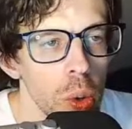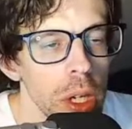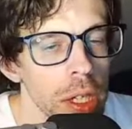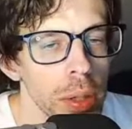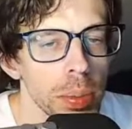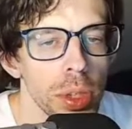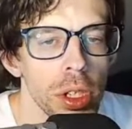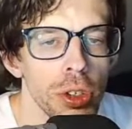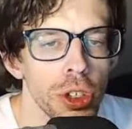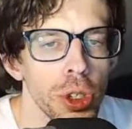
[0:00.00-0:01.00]
Welcome to
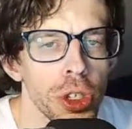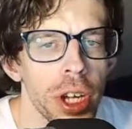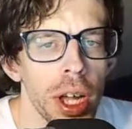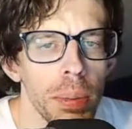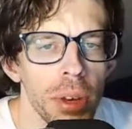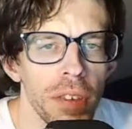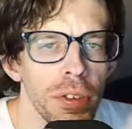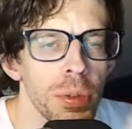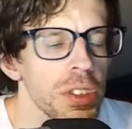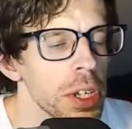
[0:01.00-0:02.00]
the True Crime Never
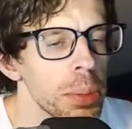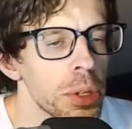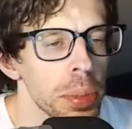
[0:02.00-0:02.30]
Sleeps